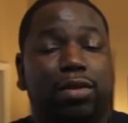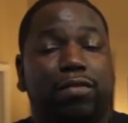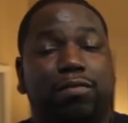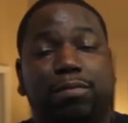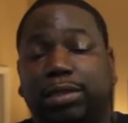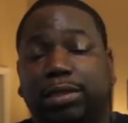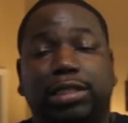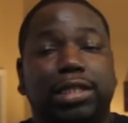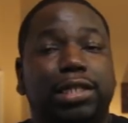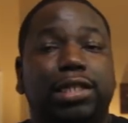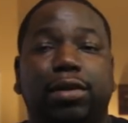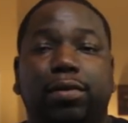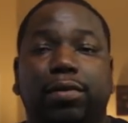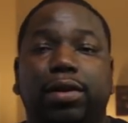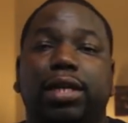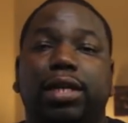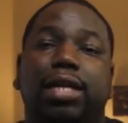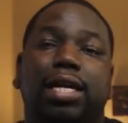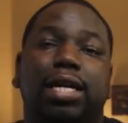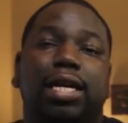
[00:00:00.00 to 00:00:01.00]
with
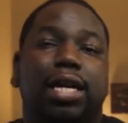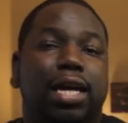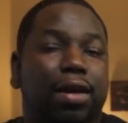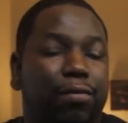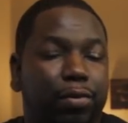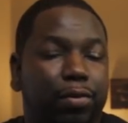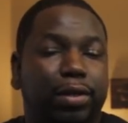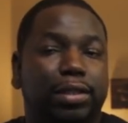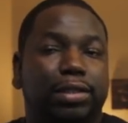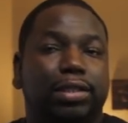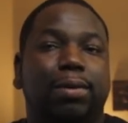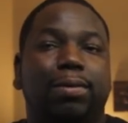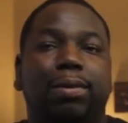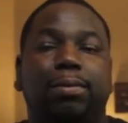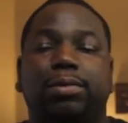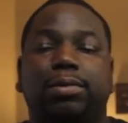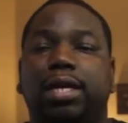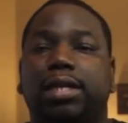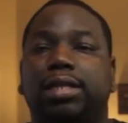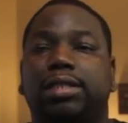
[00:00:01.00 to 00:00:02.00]
machinery, if you understand what
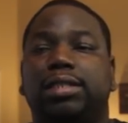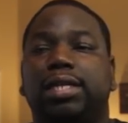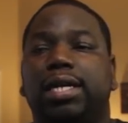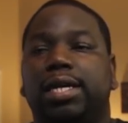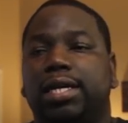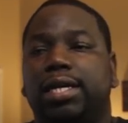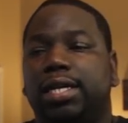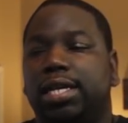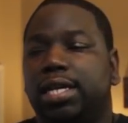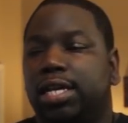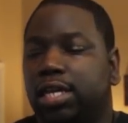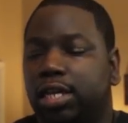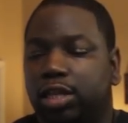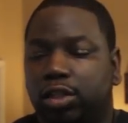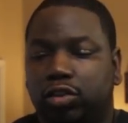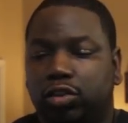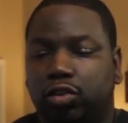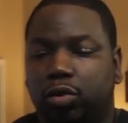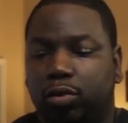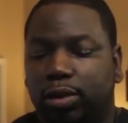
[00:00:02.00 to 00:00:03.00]
I'm trying to say.
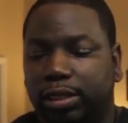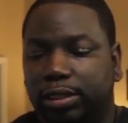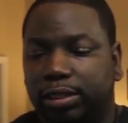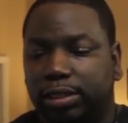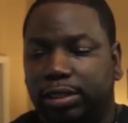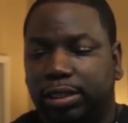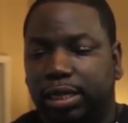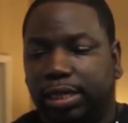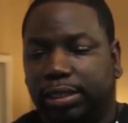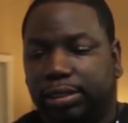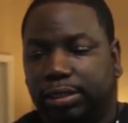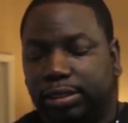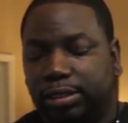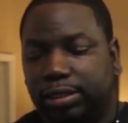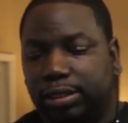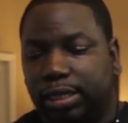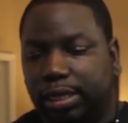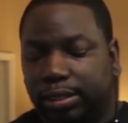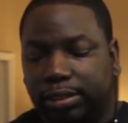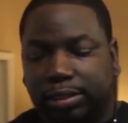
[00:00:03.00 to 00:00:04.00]
So let's
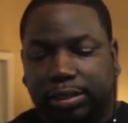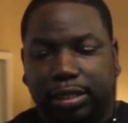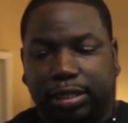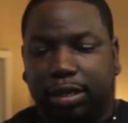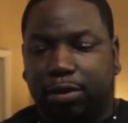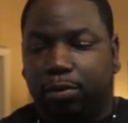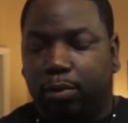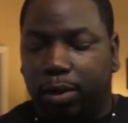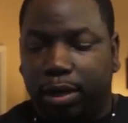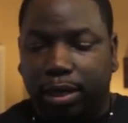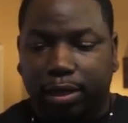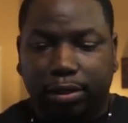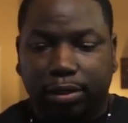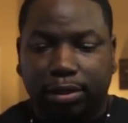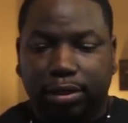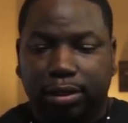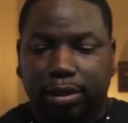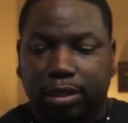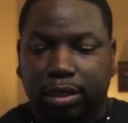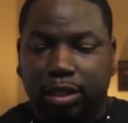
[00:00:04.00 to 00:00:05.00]
just understand, one,
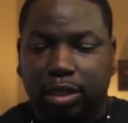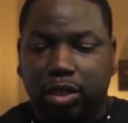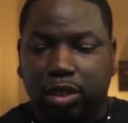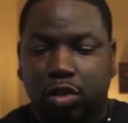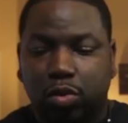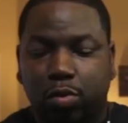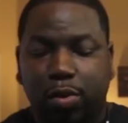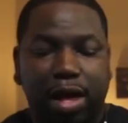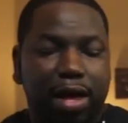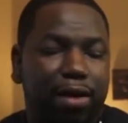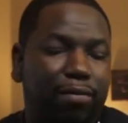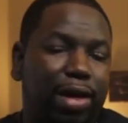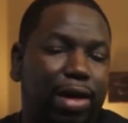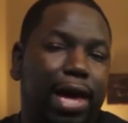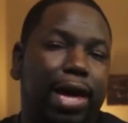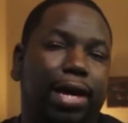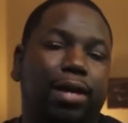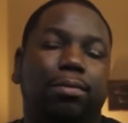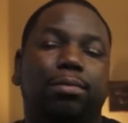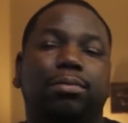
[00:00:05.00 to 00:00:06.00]
you have
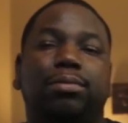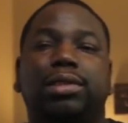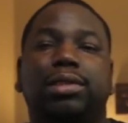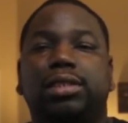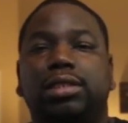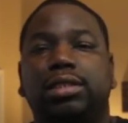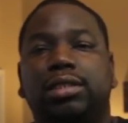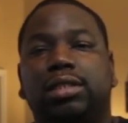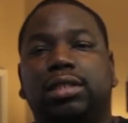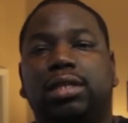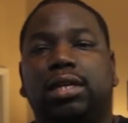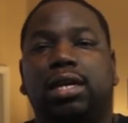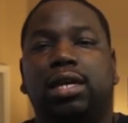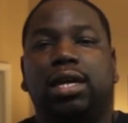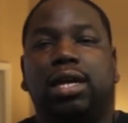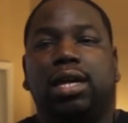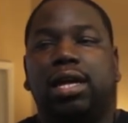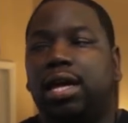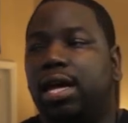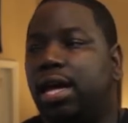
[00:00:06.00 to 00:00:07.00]
atoms.
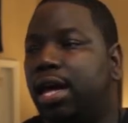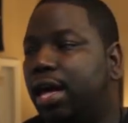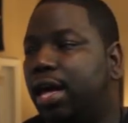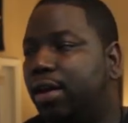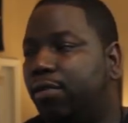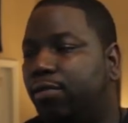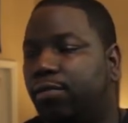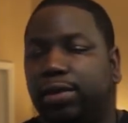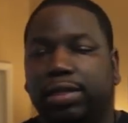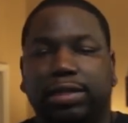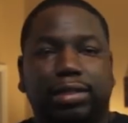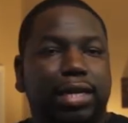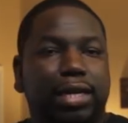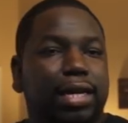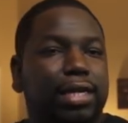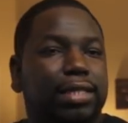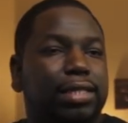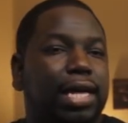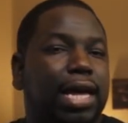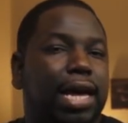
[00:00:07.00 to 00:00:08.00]

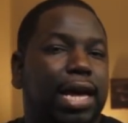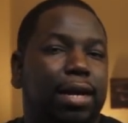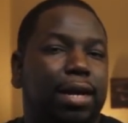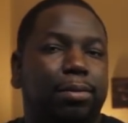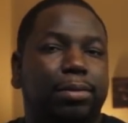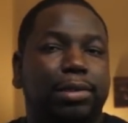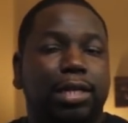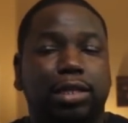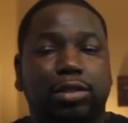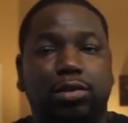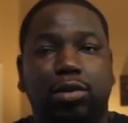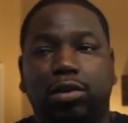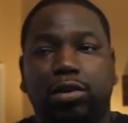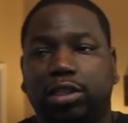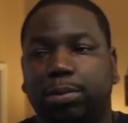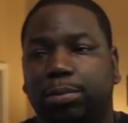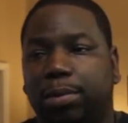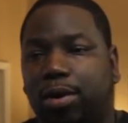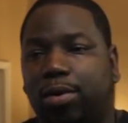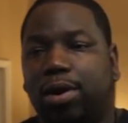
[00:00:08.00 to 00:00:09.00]
Everything is atoms. And I
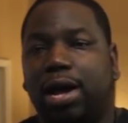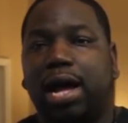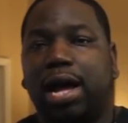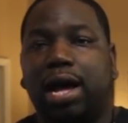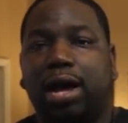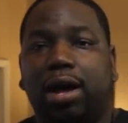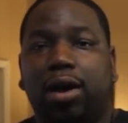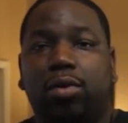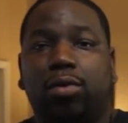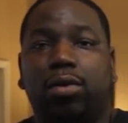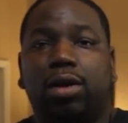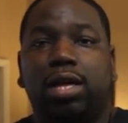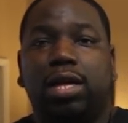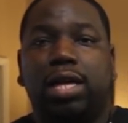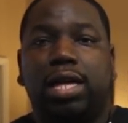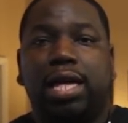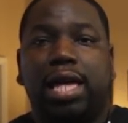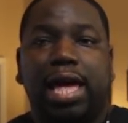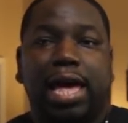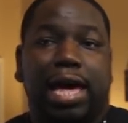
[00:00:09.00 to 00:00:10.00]
talked about how
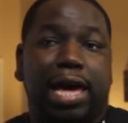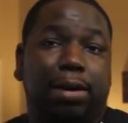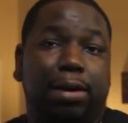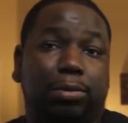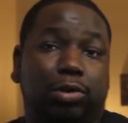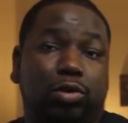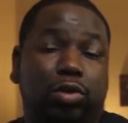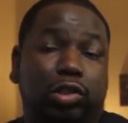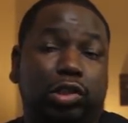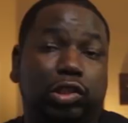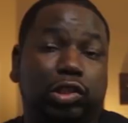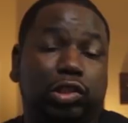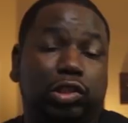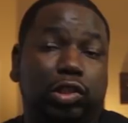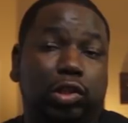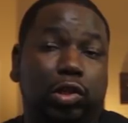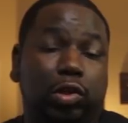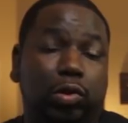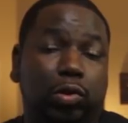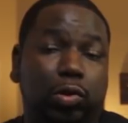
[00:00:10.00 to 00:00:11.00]
atoms are
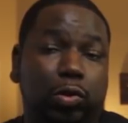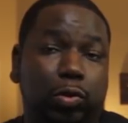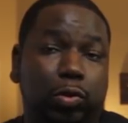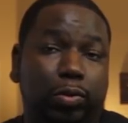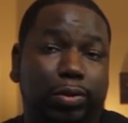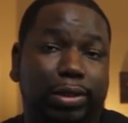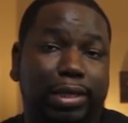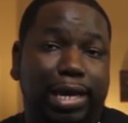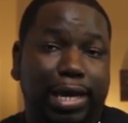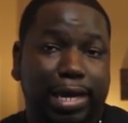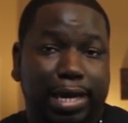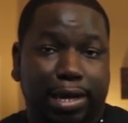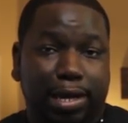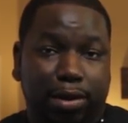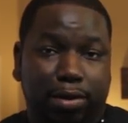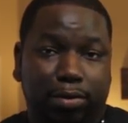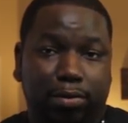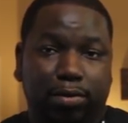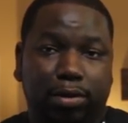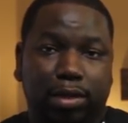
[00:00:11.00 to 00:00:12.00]
slowed
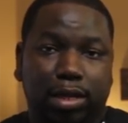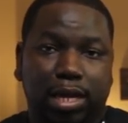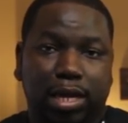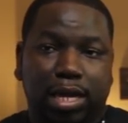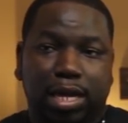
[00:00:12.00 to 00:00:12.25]
down